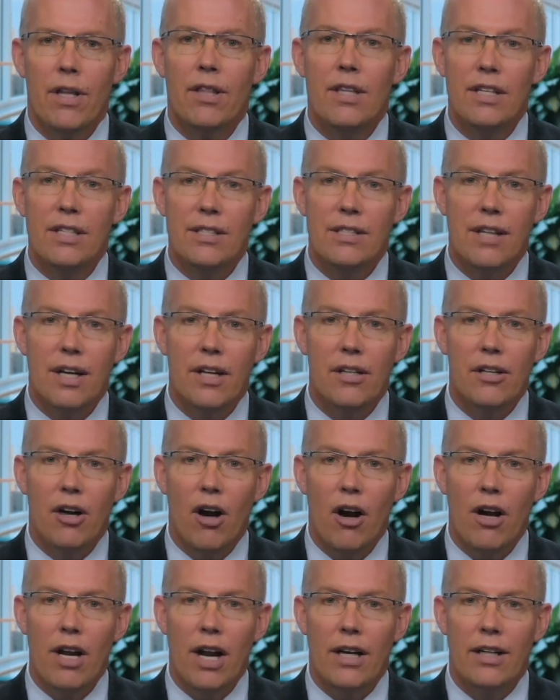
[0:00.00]
The sudden
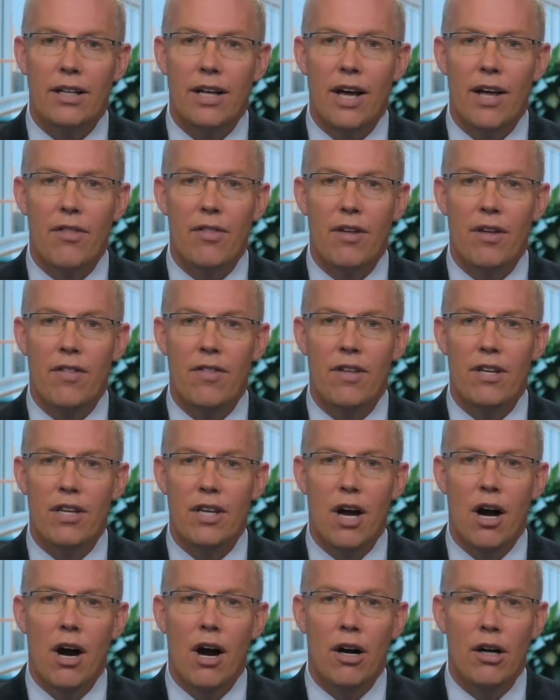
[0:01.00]
cardiac death in the
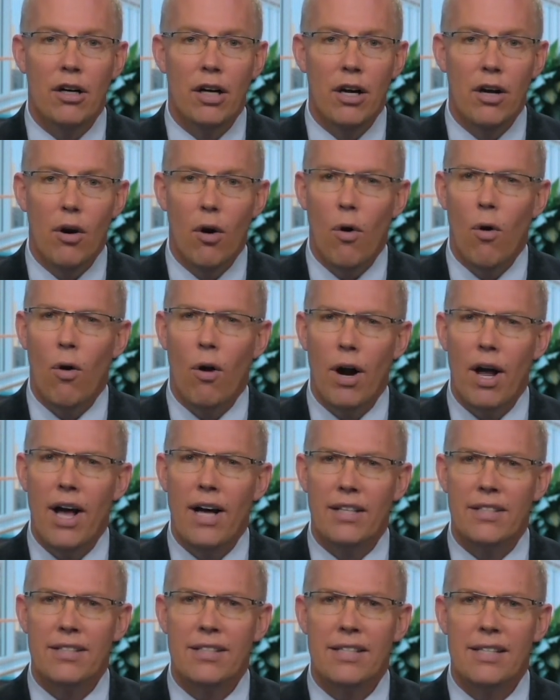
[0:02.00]
young, or
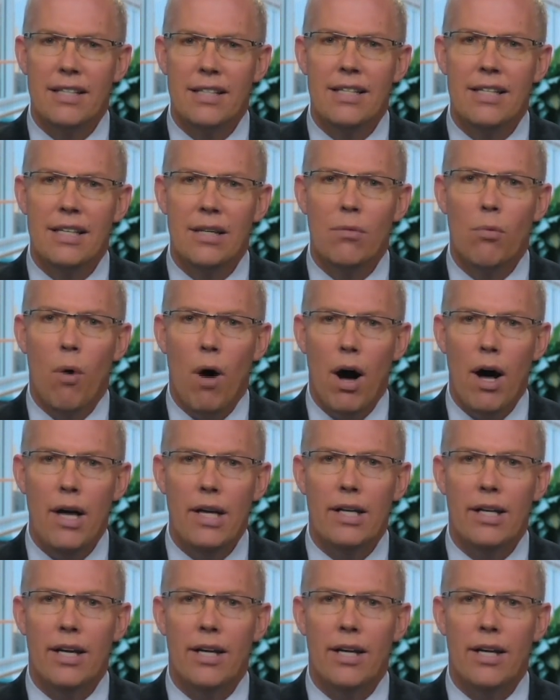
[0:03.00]
SCDY